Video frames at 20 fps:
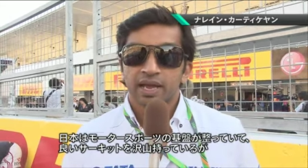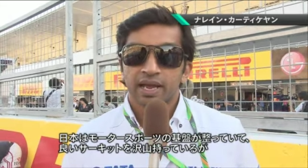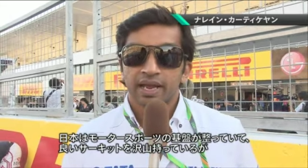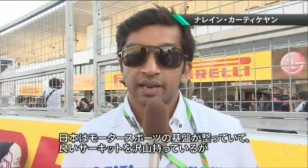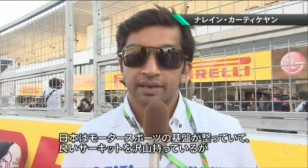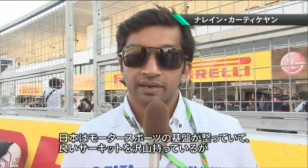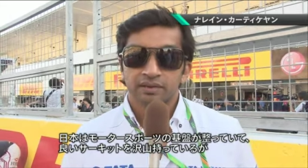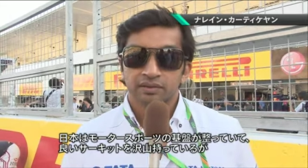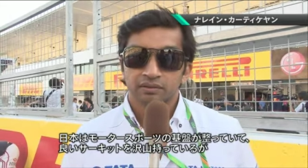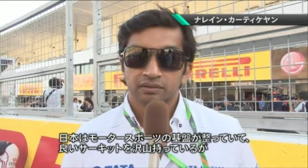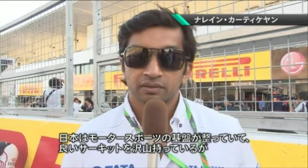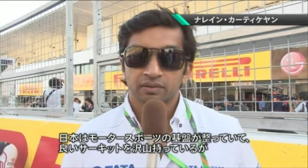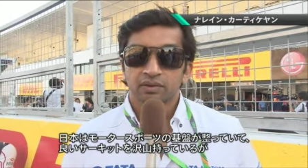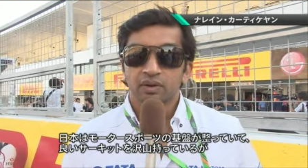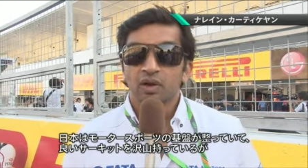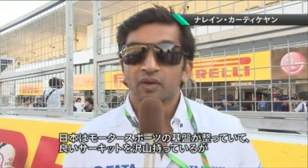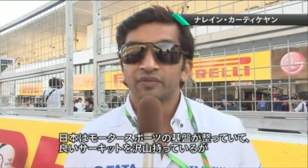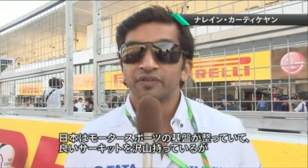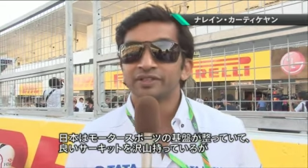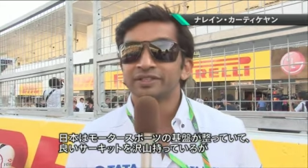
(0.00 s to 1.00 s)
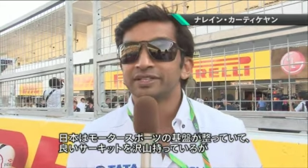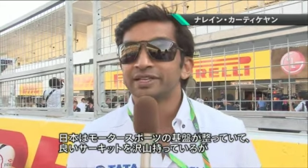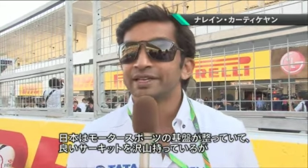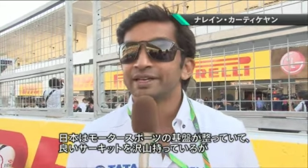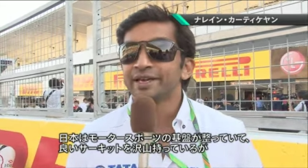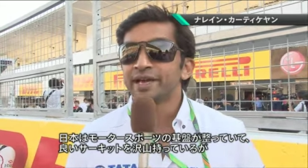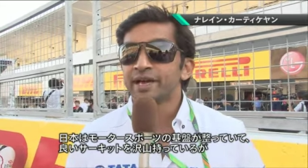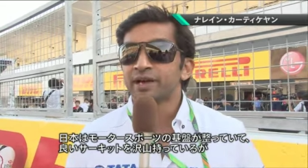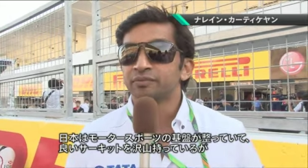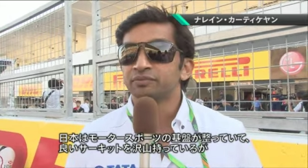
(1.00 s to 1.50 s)
and
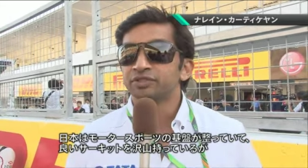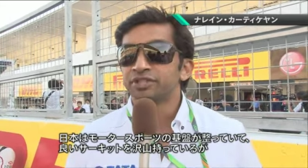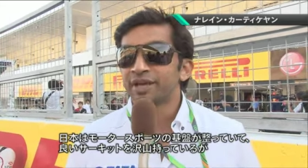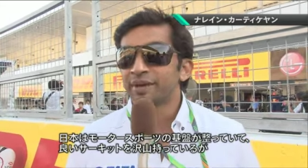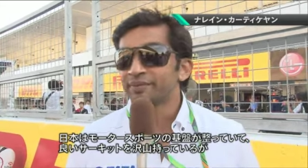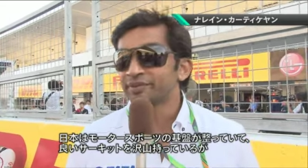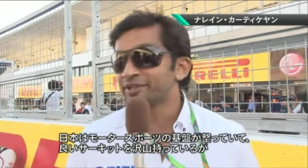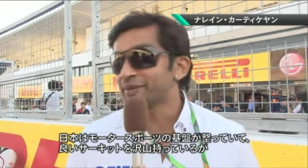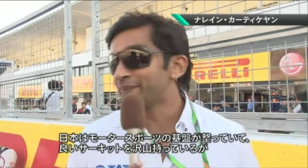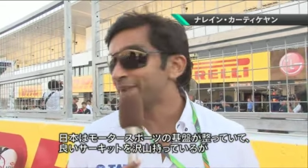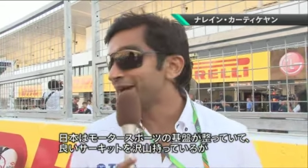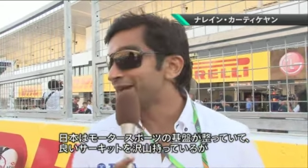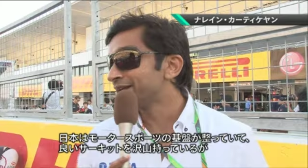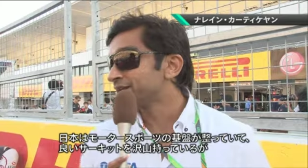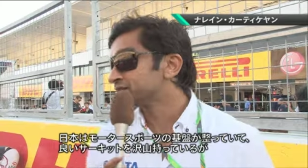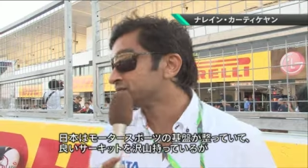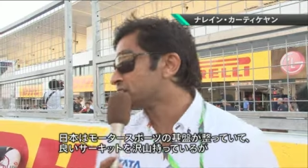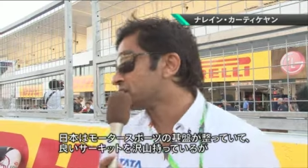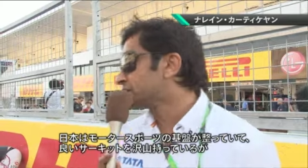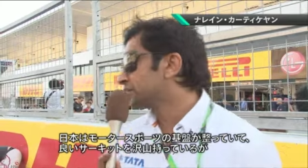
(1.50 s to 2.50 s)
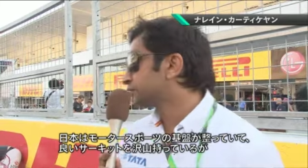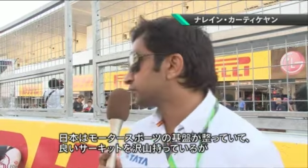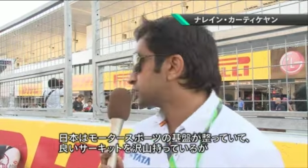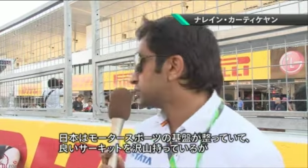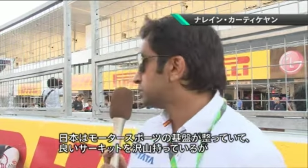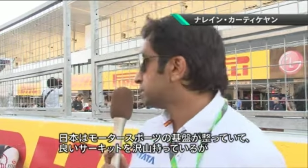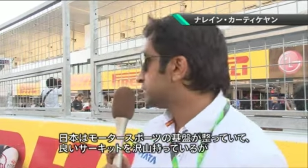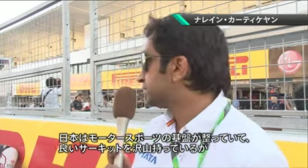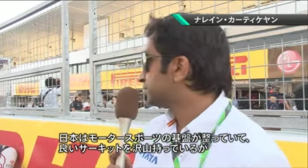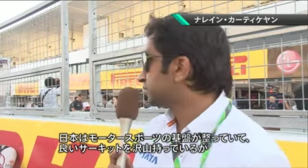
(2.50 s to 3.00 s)
obviously uh, Japan has a lot of
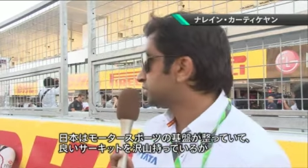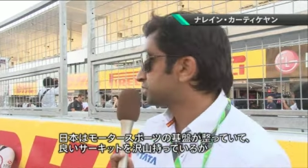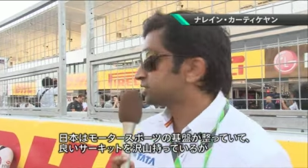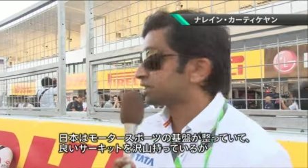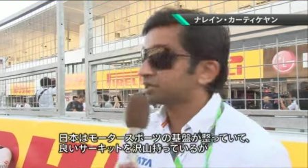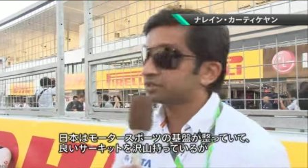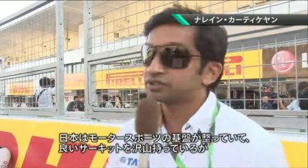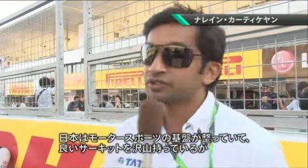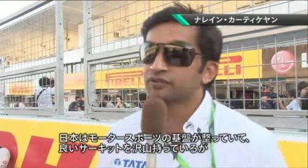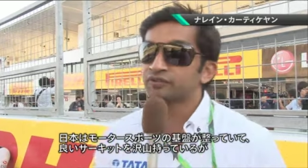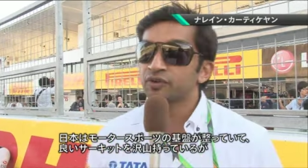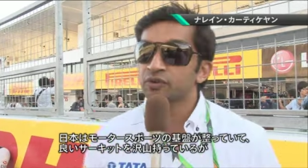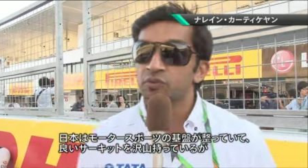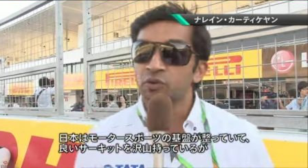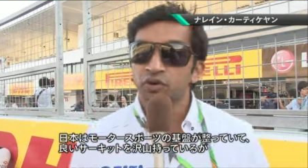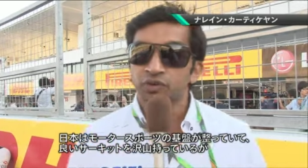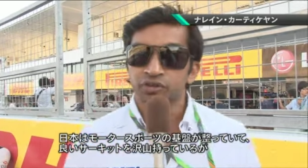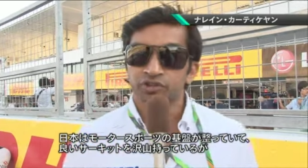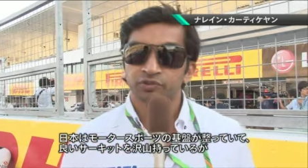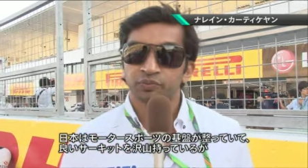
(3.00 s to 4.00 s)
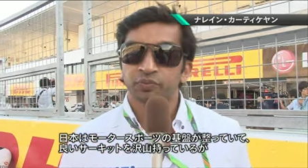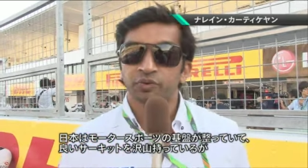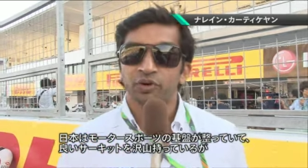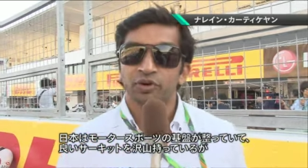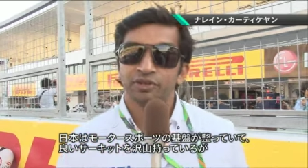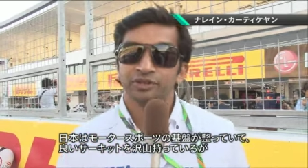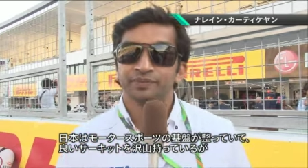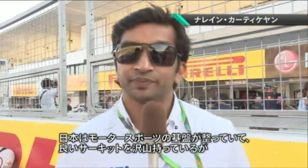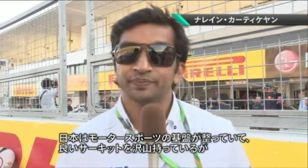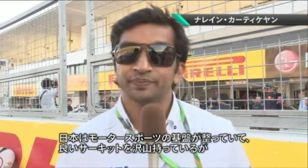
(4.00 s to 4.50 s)
good infrastructure for motorsport